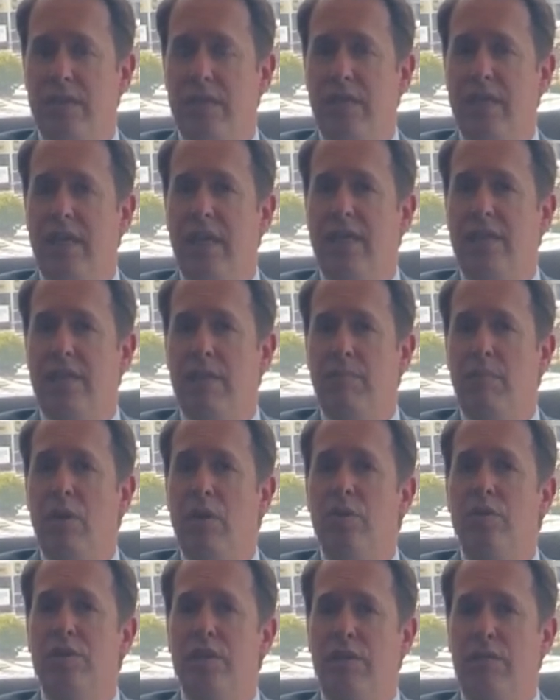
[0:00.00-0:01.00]
to get the
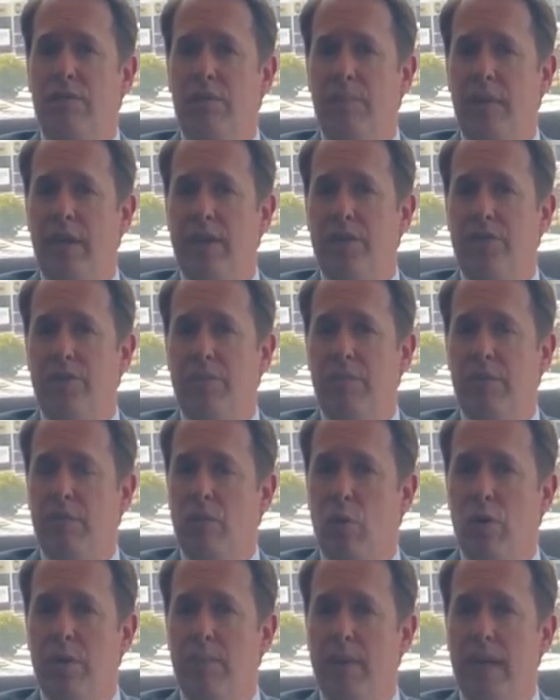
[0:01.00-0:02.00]
most information
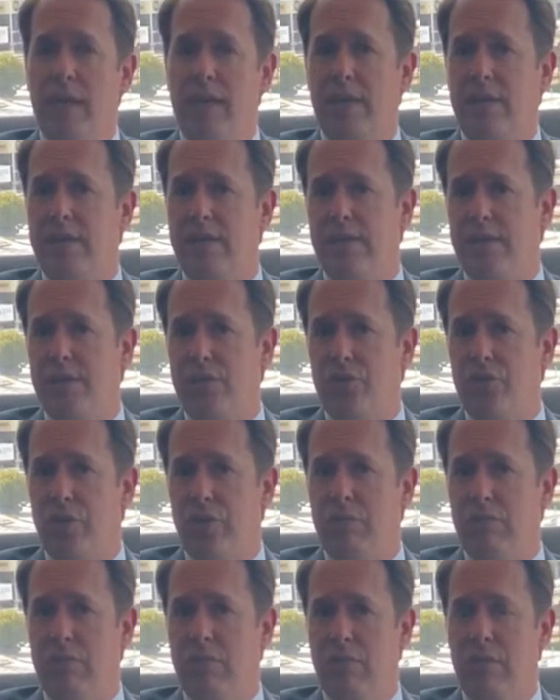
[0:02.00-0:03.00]
before you make a decision.